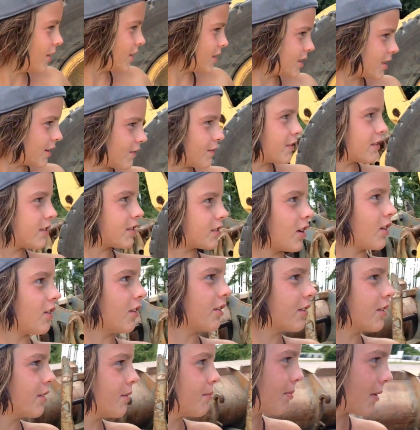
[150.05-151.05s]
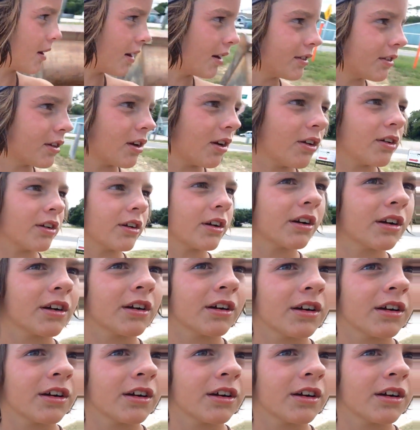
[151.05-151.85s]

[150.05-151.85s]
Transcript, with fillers: Let's see if it's taller. You are probably taller.